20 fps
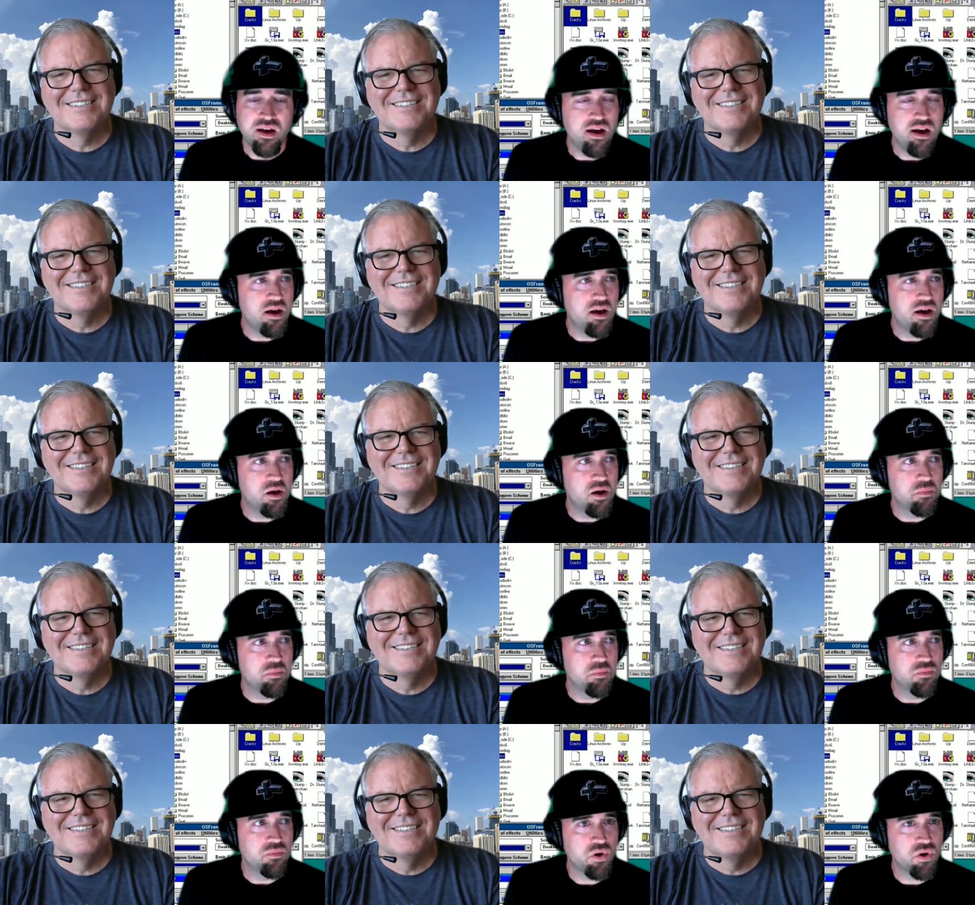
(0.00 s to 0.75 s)

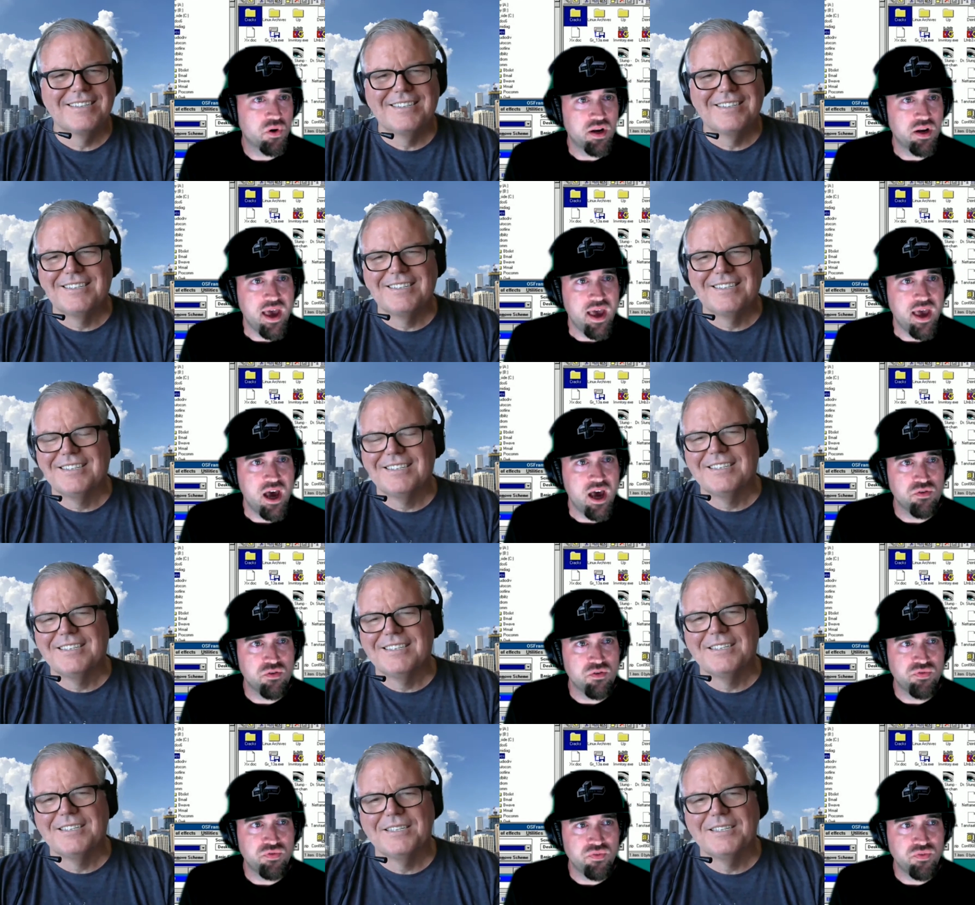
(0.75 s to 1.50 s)
Speaker 1: Um, we're going to
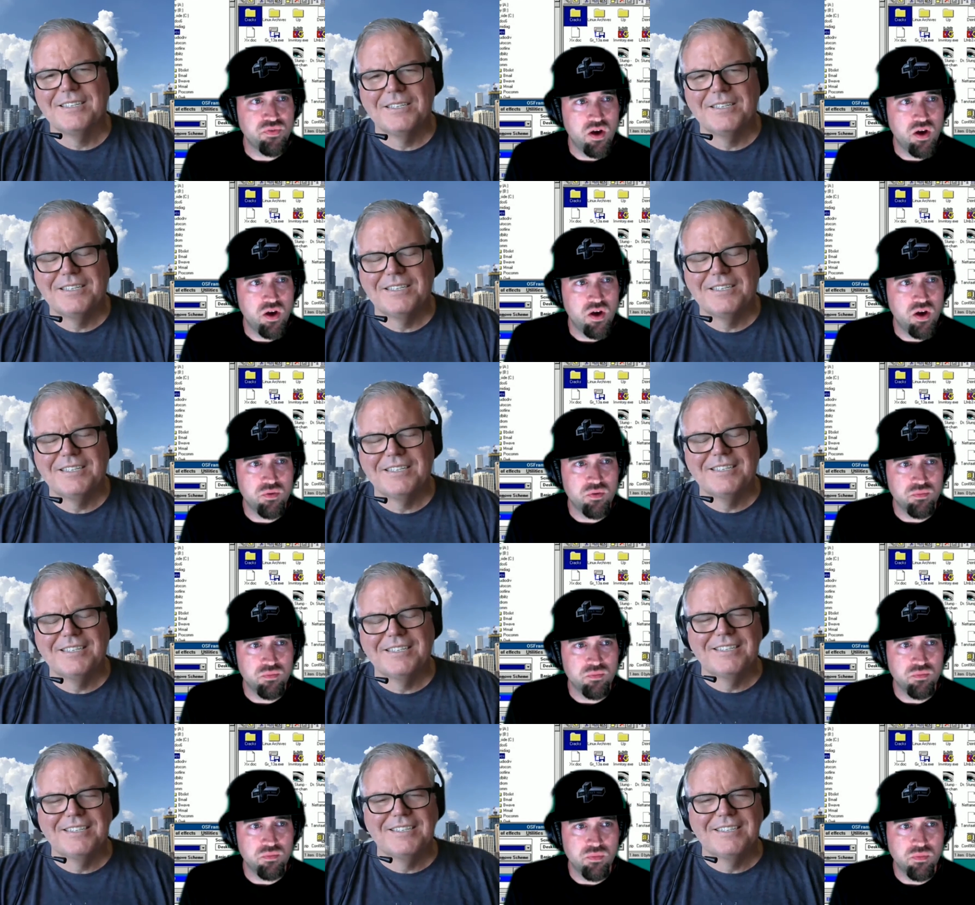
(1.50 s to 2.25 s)
have
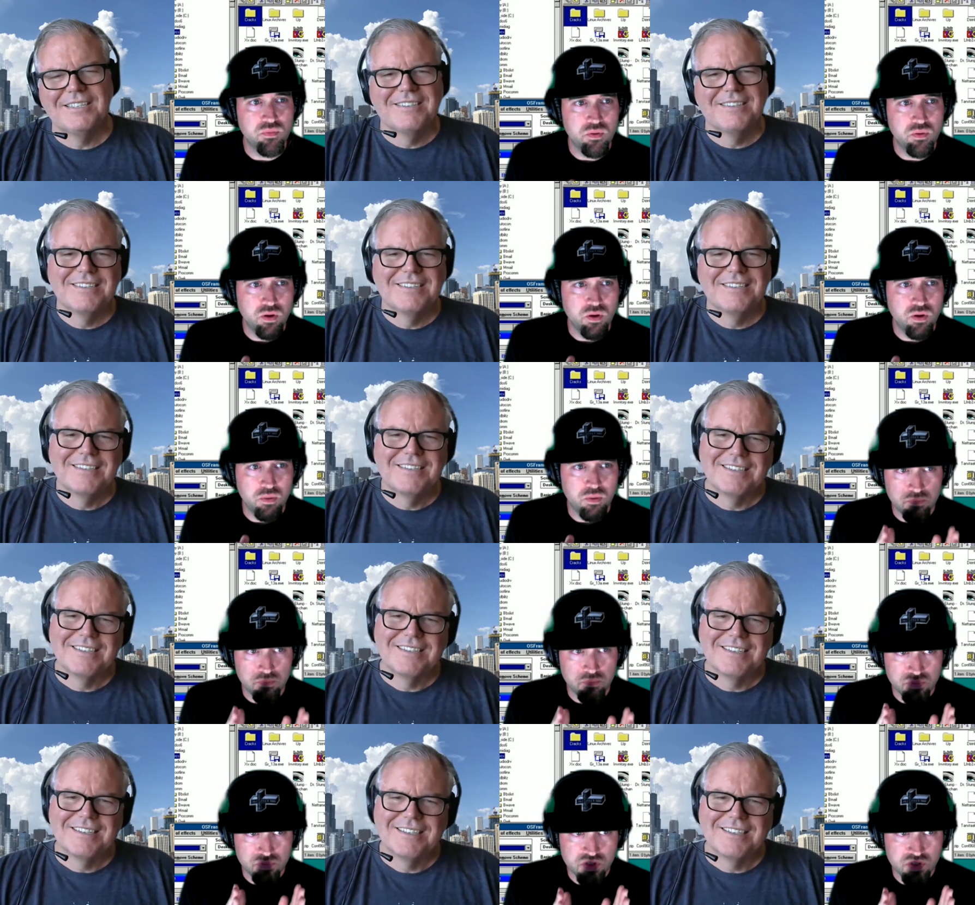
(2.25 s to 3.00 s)
uh,
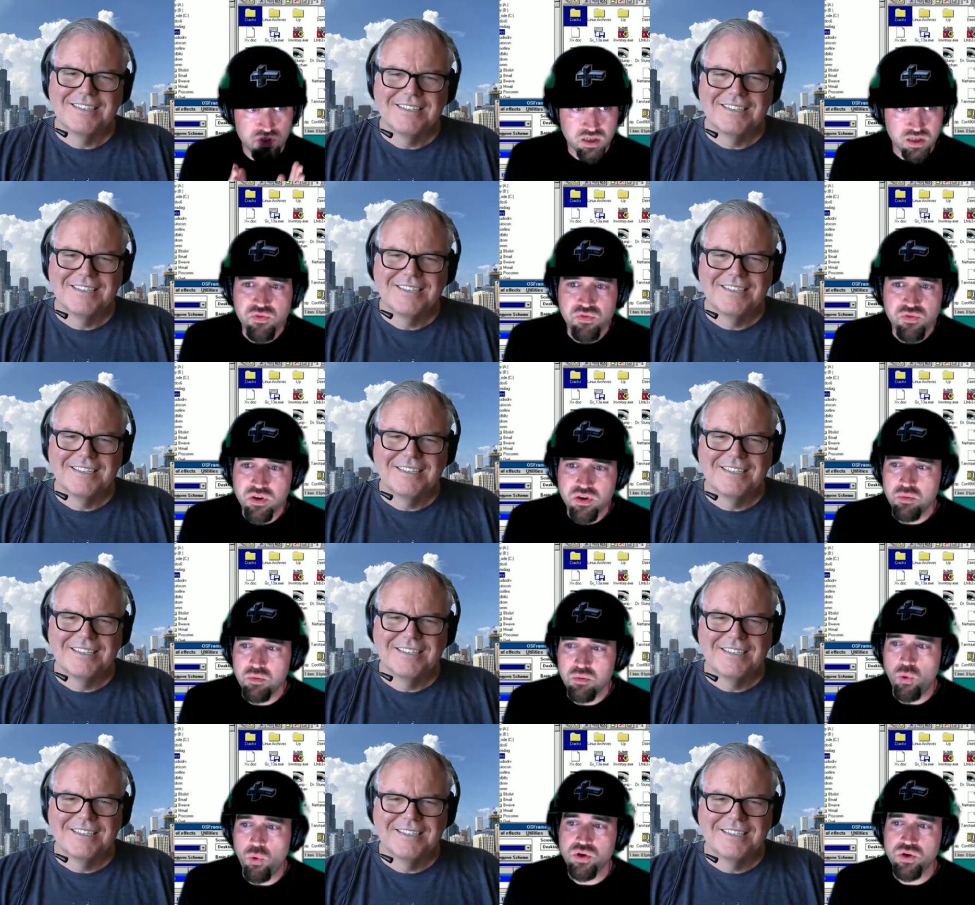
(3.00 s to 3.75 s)
a
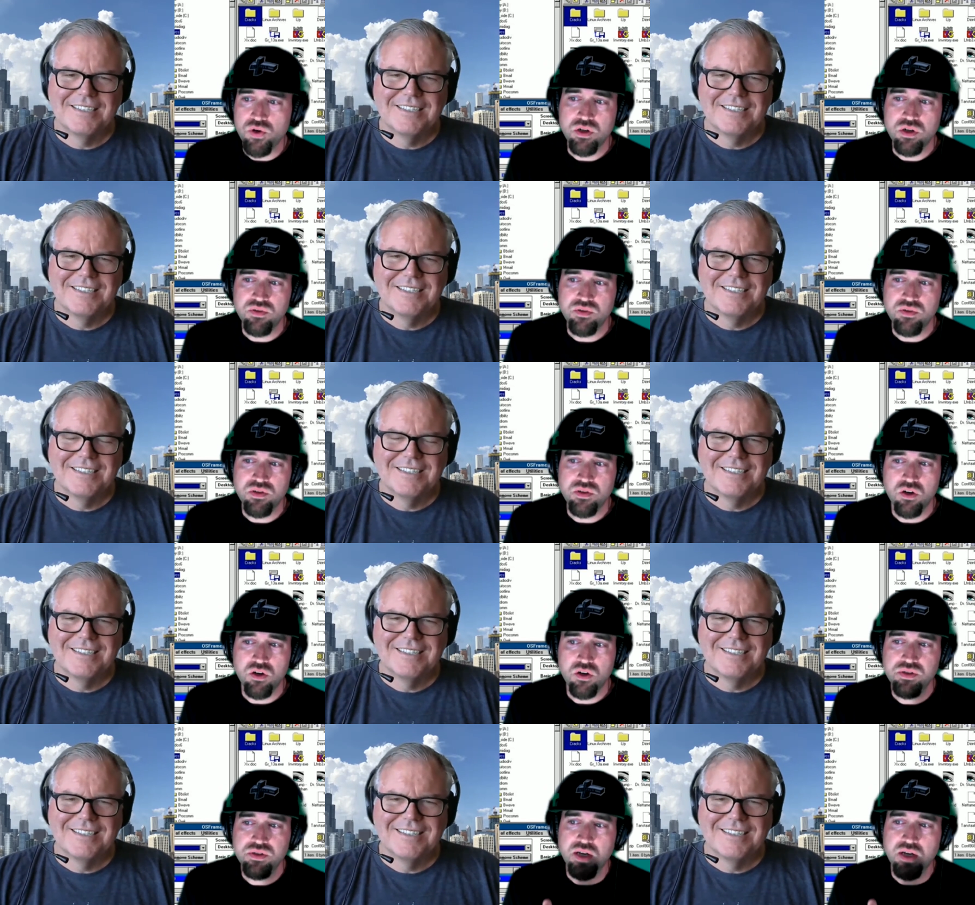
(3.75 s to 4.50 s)
significant portion of the
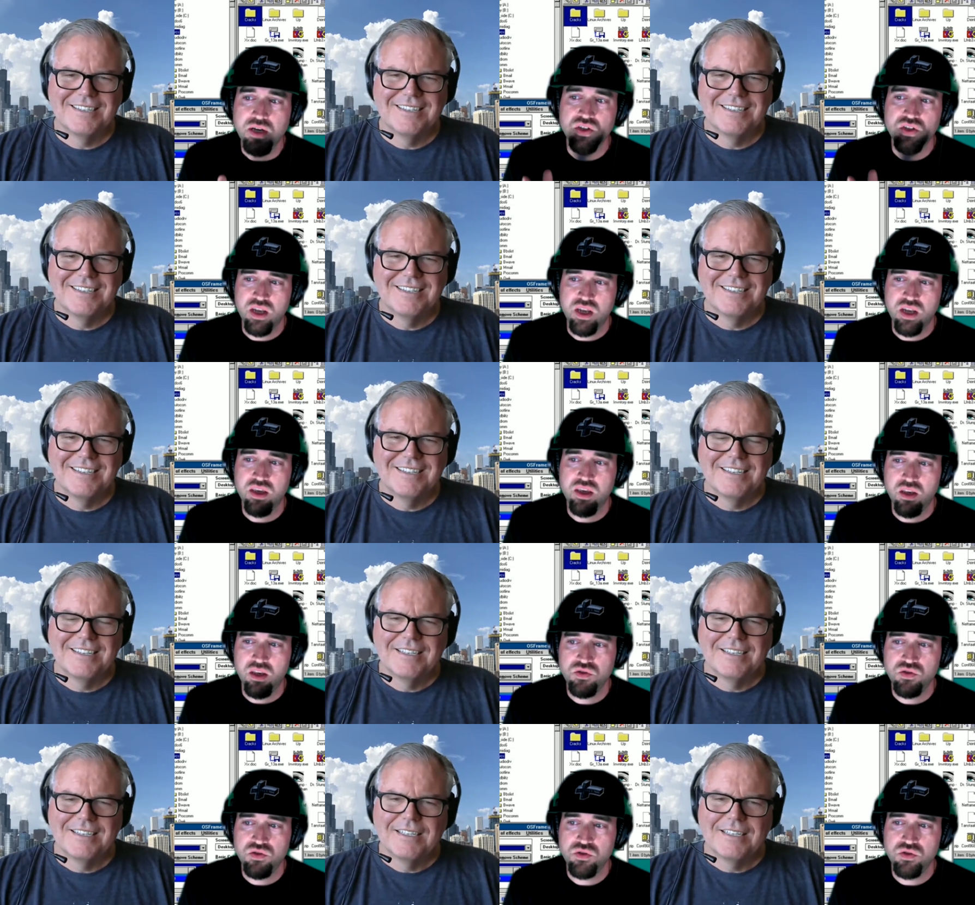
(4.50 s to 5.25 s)
show is actually
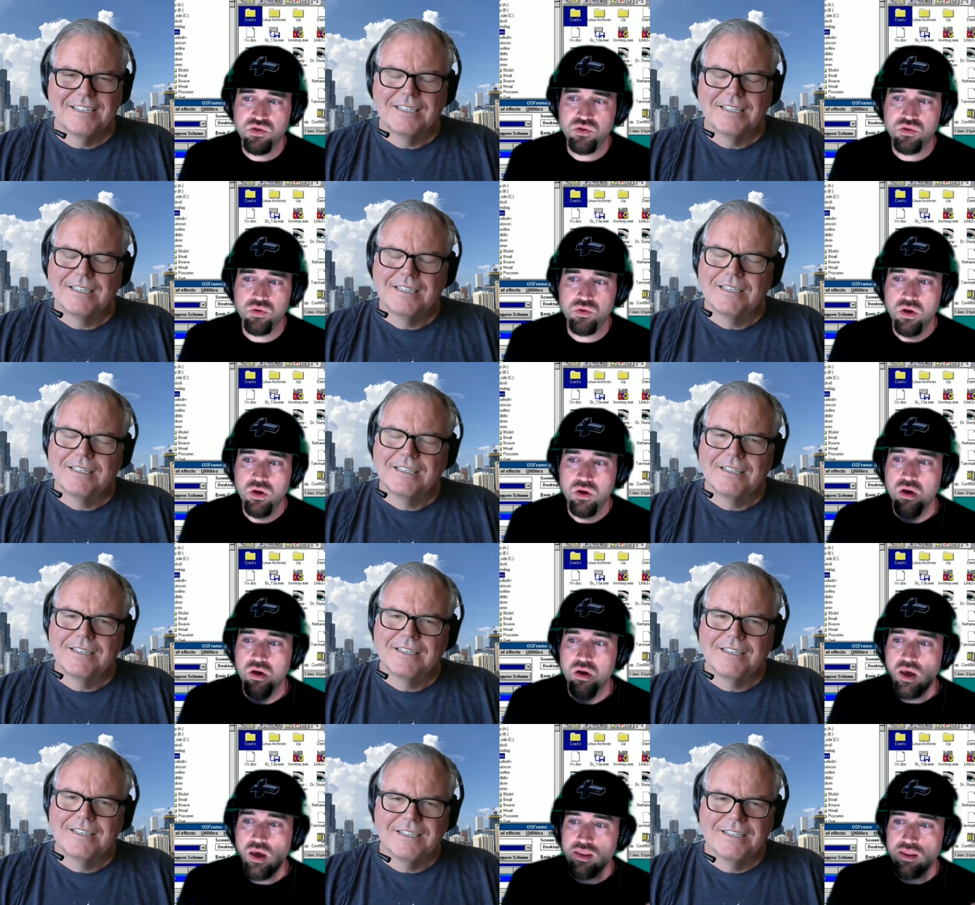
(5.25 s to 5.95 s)
dedicated to